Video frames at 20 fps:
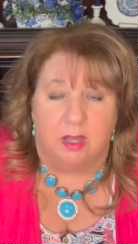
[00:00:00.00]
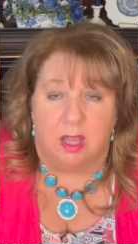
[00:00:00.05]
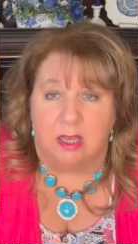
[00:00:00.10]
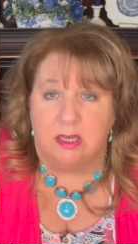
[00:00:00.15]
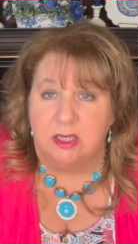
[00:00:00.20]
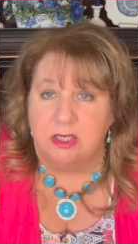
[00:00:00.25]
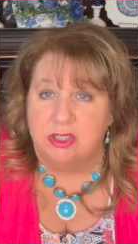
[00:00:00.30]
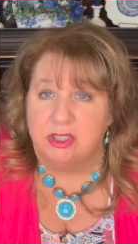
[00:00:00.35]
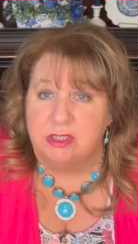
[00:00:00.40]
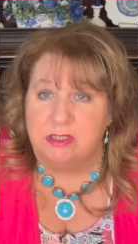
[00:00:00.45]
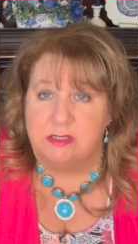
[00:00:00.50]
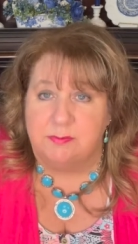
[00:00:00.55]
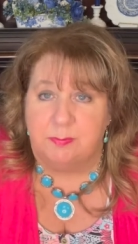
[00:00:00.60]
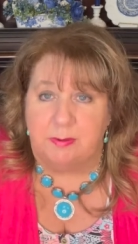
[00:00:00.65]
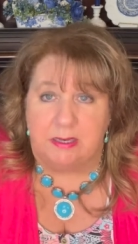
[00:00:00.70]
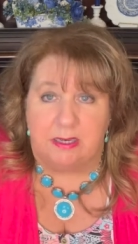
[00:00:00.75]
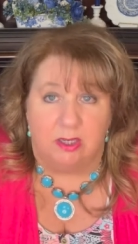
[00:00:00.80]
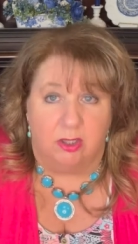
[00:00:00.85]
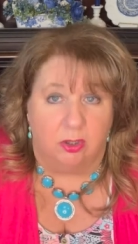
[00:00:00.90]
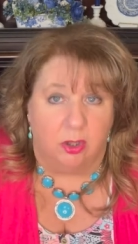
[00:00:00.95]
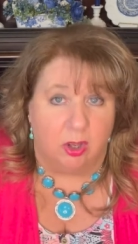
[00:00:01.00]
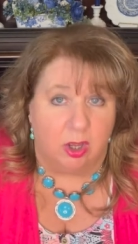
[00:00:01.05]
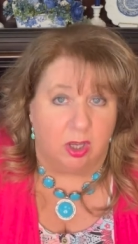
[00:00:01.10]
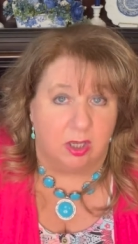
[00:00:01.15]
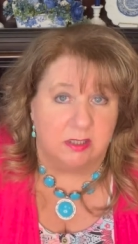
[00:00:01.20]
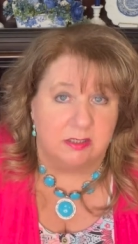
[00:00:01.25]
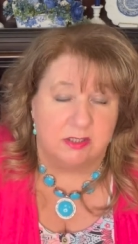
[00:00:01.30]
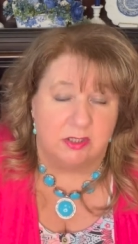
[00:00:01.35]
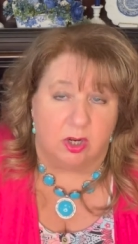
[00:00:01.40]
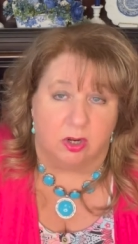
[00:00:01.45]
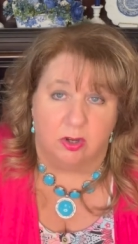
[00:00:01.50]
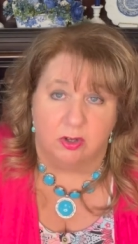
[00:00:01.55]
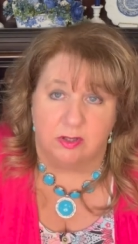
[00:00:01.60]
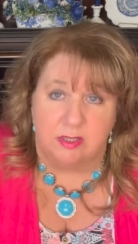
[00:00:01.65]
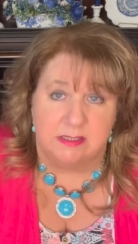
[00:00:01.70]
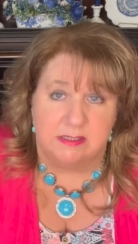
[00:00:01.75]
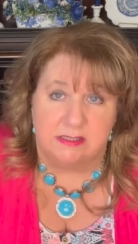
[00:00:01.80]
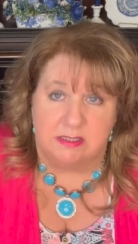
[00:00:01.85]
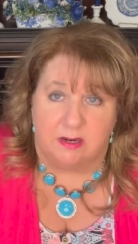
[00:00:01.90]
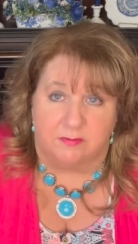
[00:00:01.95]
Luggage is being lost. All
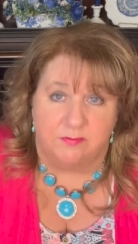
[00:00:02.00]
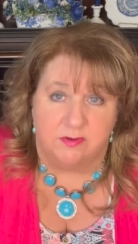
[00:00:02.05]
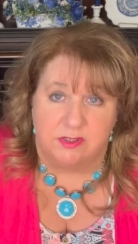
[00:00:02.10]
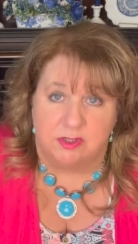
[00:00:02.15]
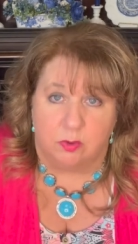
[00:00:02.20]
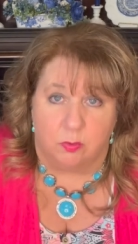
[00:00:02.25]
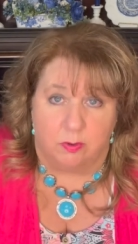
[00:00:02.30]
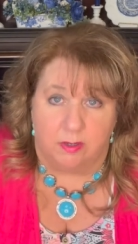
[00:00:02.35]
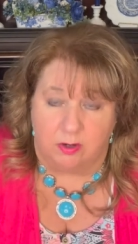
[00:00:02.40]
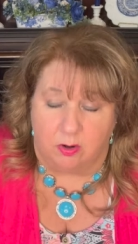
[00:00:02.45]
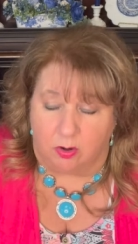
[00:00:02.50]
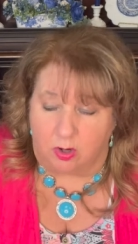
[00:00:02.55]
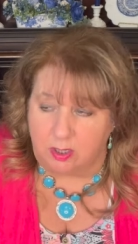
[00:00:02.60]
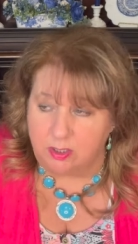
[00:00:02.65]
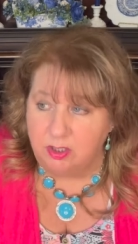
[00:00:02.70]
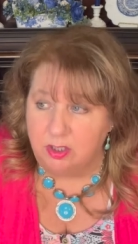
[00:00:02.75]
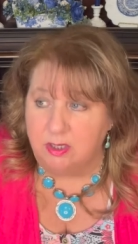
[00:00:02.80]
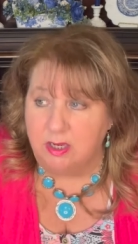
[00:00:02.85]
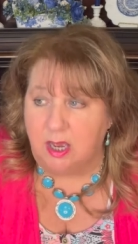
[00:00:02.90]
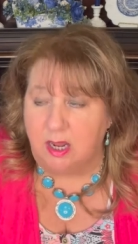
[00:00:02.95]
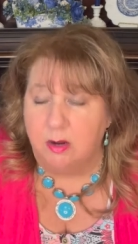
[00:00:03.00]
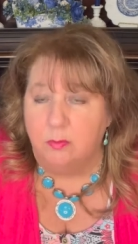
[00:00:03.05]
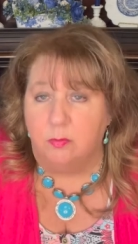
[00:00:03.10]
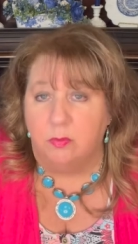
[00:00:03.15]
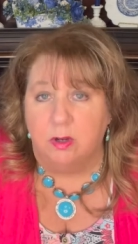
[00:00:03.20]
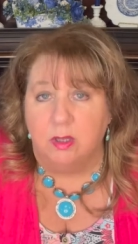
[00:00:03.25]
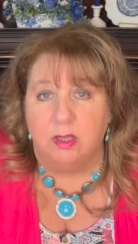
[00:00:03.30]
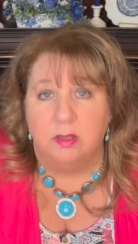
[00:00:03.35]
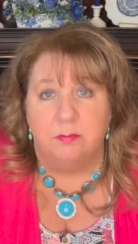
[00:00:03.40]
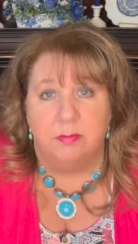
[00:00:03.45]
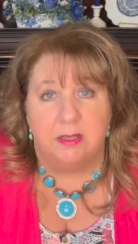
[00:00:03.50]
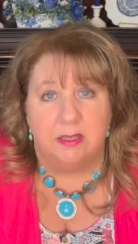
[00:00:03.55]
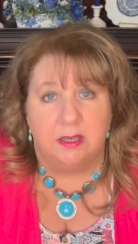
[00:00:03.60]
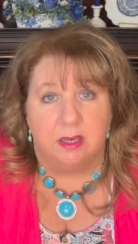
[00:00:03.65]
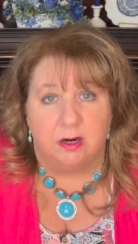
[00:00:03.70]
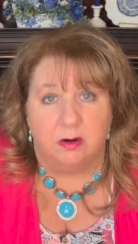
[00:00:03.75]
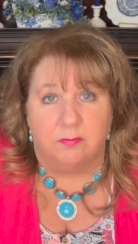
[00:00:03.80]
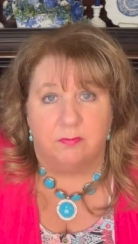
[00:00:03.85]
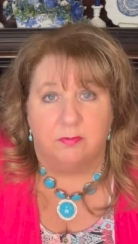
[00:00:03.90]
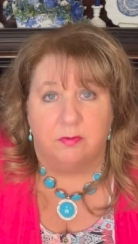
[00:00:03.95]
this stuff is going on. You got to really be
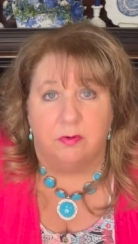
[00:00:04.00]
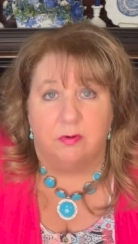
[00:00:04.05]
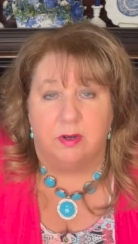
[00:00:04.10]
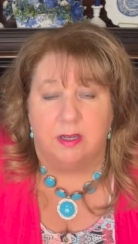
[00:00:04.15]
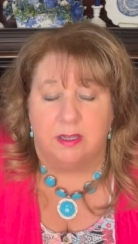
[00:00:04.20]
careful.